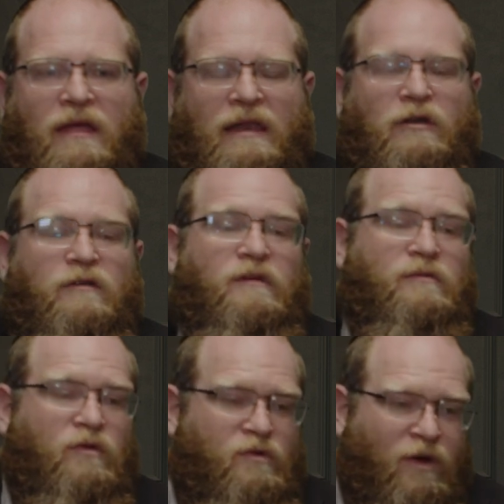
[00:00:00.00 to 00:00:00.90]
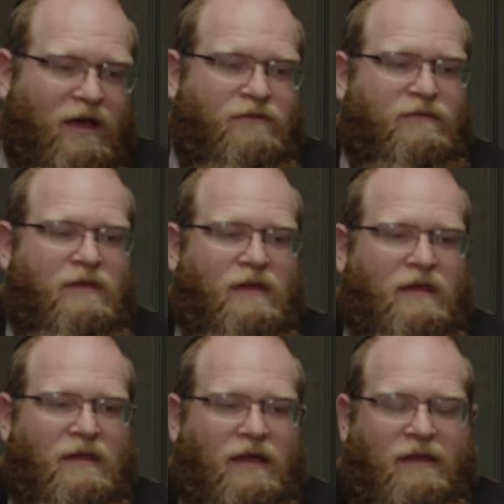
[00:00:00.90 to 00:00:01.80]
And he goes home to his wife,
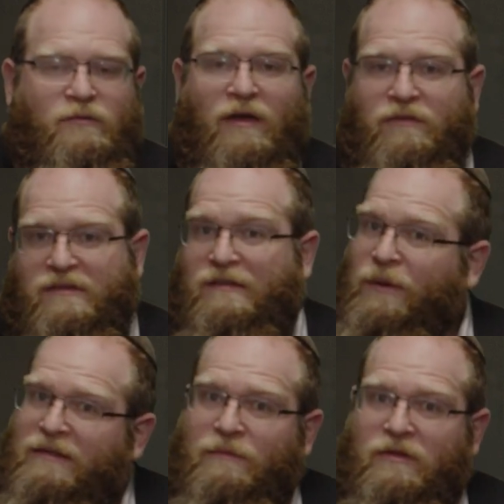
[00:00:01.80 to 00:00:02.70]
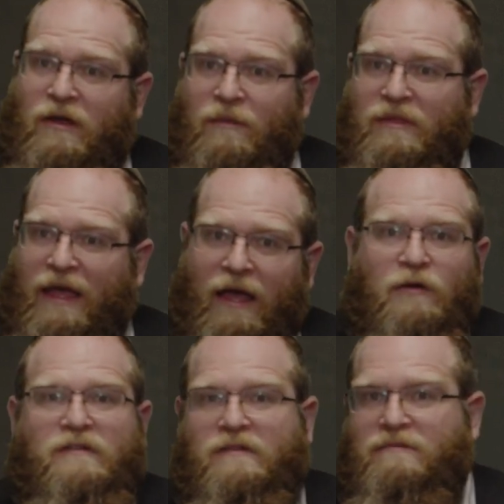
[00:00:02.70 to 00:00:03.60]
and his wife is expecting him to come in the
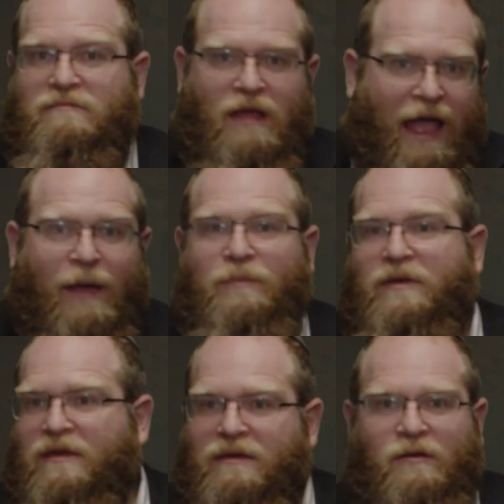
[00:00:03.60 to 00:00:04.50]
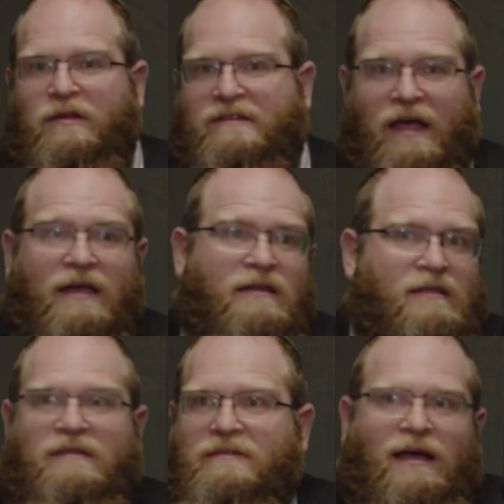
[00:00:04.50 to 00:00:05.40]
house, happy, all excited.
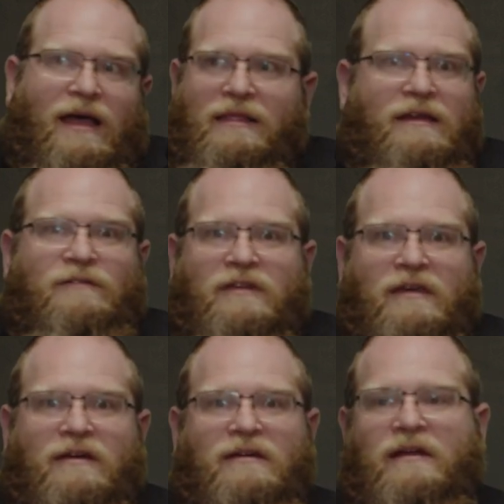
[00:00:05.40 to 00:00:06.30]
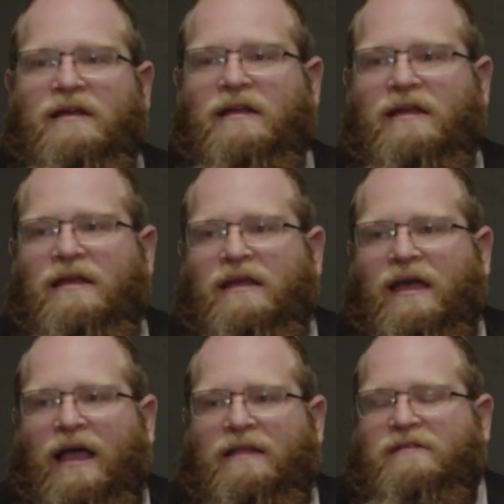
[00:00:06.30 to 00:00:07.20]
This is the highlight of the year.
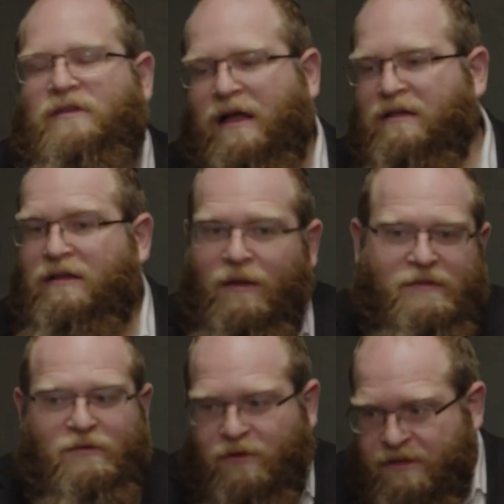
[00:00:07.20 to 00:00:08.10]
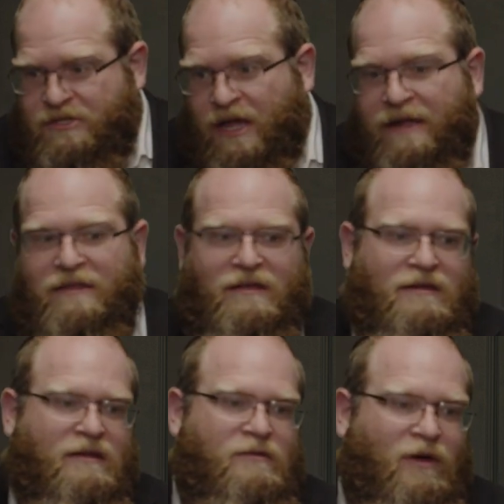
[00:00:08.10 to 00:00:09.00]
And so Yankel comes in all dejected,
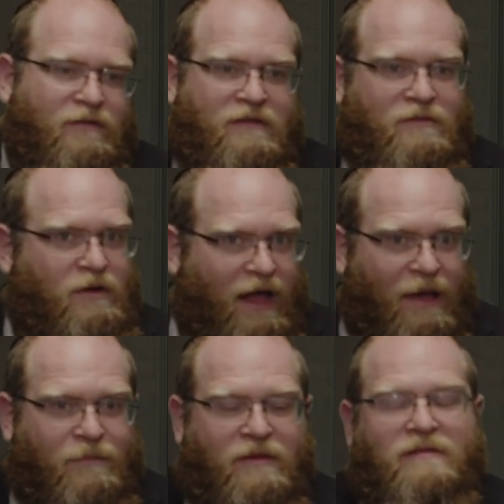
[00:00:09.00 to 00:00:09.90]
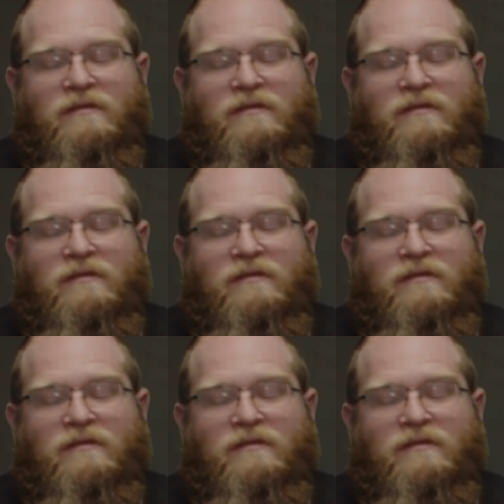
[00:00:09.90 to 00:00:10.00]
and his wife says, what happened?